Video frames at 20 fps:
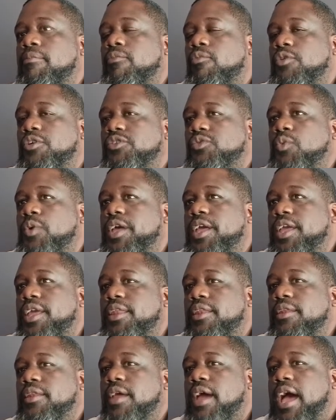was
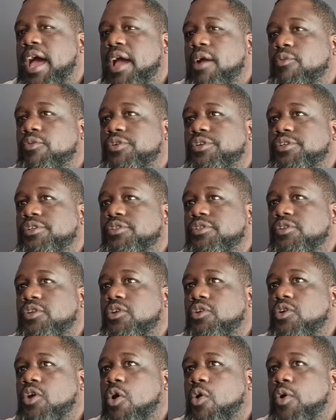when I was
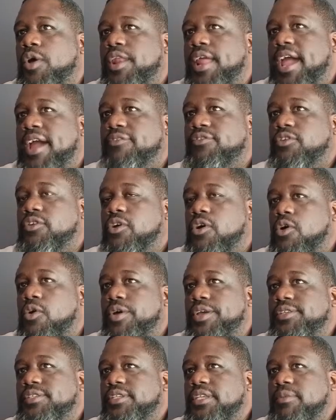going after the
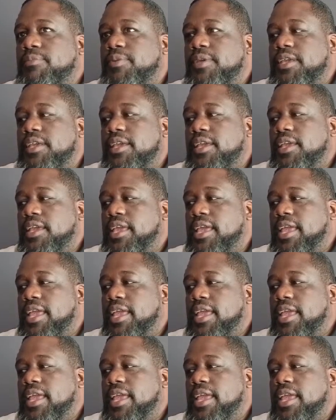OSCP.